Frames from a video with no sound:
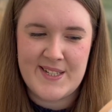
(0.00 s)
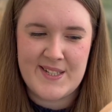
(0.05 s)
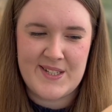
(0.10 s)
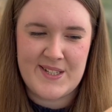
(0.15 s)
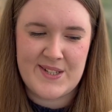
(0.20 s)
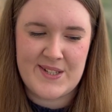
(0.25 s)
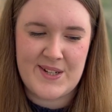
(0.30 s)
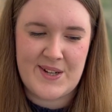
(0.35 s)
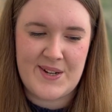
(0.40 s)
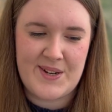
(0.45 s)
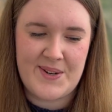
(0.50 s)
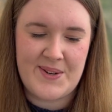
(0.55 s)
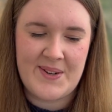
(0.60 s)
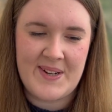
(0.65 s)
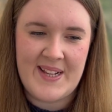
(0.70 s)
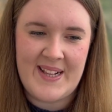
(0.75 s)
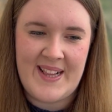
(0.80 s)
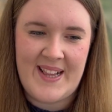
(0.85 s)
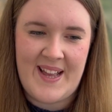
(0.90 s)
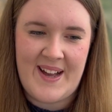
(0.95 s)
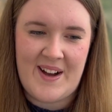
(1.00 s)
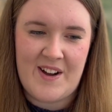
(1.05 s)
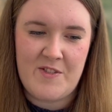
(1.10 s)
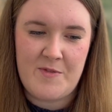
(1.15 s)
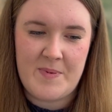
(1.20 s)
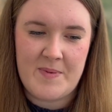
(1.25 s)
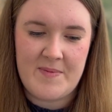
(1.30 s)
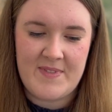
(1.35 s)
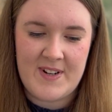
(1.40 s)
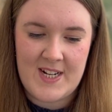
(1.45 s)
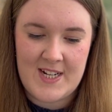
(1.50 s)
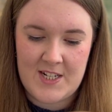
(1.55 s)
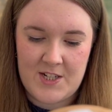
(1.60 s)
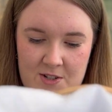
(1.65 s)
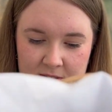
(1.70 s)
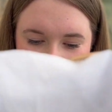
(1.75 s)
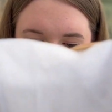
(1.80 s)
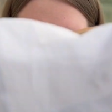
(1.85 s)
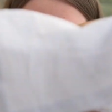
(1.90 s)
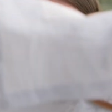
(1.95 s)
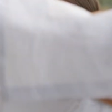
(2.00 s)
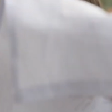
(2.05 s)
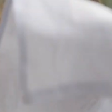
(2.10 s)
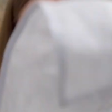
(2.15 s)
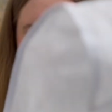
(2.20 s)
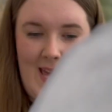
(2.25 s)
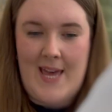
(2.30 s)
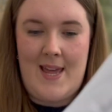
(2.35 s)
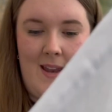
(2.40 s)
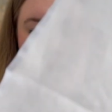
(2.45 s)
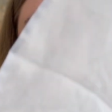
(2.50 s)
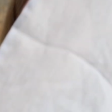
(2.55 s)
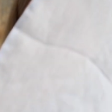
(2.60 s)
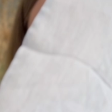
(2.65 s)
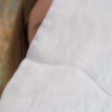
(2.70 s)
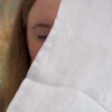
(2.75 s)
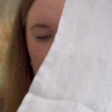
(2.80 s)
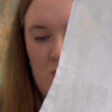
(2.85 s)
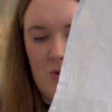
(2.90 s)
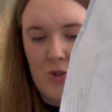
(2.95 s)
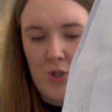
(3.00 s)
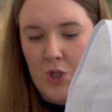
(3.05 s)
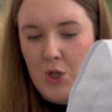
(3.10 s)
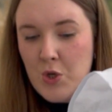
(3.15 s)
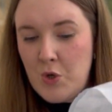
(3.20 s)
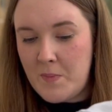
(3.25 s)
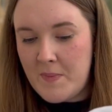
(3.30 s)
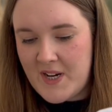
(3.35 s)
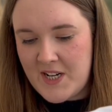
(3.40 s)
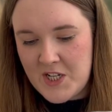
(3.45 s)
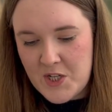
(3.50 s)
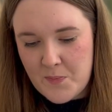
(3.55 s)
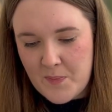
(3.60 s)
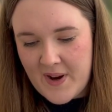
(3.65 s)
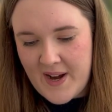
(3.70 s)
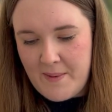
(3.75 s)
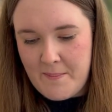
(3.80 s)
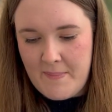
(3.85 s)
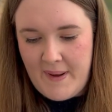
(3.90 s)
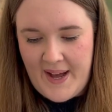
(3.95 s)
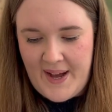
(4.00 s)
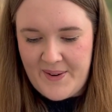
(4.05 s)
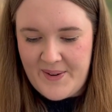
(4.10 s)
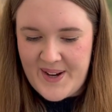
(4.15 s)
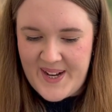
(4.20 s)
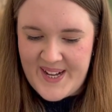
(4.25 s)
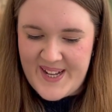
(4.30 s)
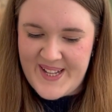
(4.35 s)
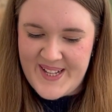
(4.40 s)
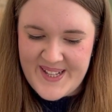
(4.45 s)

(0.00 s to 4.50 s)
So I've been really enjoying that. Again, not too much brain power.